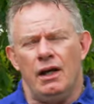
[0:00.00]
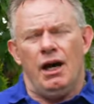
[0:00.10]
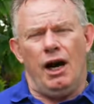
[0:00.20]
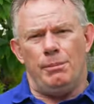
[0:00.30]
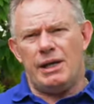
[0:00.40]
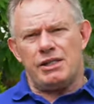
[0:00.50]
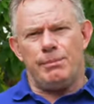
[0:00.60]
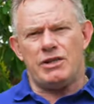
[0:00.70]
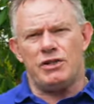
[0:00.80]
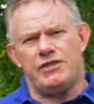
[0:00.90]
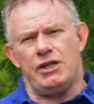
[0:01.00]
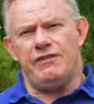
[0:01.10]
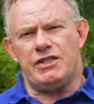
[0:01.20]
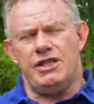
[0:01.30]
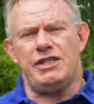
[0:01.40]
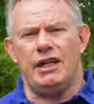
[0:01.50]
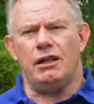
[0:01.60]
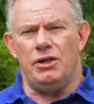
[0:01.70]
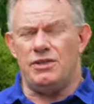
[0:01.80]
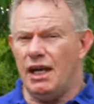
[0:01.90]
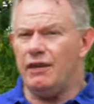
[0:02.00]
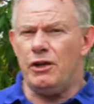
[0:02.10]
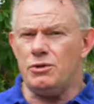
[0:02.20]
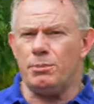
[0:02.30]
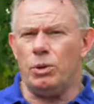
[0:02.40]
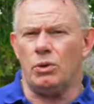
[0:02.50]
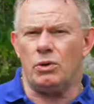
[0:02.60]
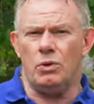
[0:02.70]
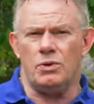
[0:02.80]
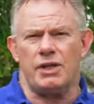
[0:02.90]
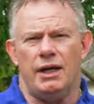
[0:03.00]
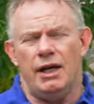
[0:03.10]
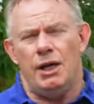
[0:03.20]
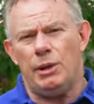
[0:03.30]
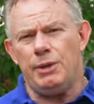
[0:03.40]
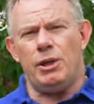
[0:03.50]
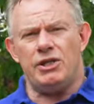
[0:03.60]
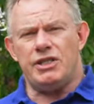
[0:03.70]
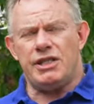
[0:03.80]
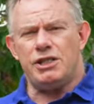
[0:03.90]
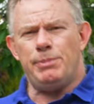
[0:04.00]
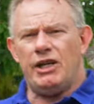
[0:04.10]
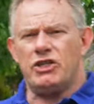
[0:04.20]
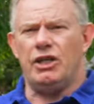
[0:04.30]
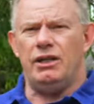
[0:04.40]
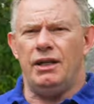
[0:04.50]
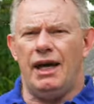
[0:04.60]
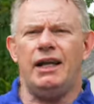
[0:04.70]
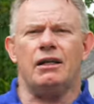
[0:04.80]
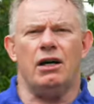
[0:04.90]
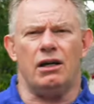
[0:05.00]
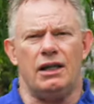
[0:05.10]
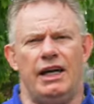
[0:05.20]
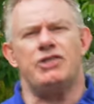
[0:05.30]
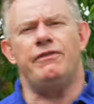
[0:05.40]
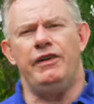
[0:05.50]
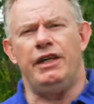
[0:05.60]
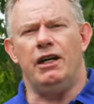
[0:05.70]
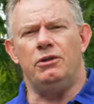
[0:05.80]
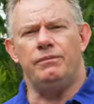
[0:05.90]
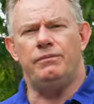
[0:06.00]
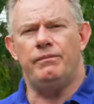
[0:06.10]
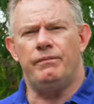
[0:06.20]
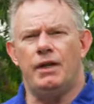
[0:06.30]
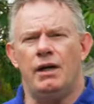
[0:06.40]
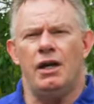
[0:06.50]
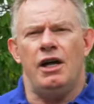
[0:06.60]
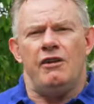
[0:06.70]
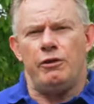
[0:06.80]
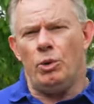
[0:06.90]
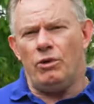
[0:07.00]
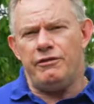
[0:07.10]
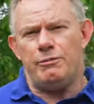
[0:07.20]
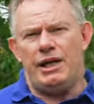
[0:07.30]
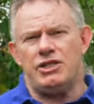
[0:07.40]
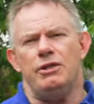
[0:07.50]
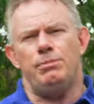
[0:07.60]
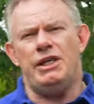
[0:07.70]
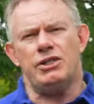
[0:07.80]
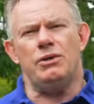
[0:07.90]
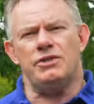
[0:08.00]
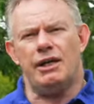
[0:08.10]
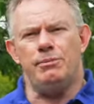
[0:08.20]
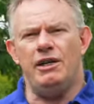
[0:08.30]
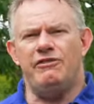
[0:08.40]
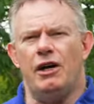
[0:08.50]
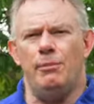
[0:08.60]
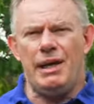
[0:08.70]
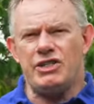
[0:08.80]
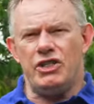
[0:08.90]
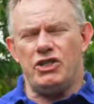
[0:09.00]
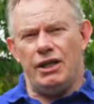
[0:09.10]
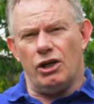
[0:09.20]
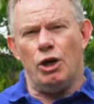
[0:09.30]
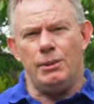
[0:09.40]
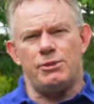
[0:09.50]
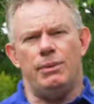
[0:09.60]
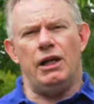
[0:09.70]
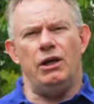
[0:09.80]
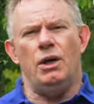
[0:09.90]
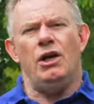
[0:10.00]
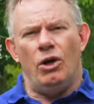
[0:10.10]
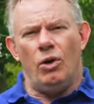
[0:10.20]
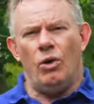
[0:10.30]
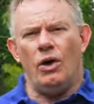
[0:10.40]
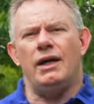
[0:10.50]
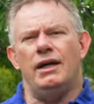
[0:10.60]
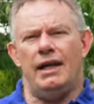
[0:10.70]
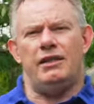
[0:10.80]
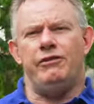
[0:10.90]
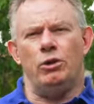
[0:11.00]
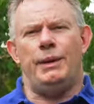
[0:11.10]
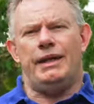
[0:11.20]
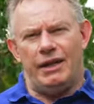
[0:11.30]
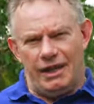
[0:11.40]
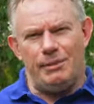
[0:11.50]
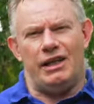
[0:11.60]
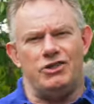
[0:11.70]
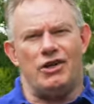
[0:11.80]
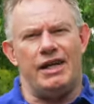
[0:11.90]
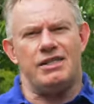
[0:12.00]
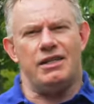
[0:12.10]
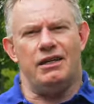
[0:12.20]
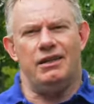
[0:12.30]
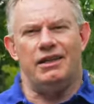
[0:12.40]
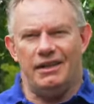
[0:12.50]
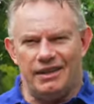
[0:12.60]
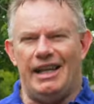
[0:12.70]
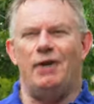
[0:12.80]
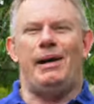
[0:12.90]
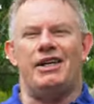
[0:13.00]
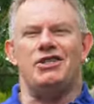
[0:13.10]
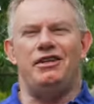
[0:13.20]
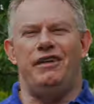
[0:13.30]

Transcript: Our mix and match of services include telephone support calls, pre-purchase inspection and car collection video. For more information, please contact me via a message in the comments below or at the following email address. Now back to the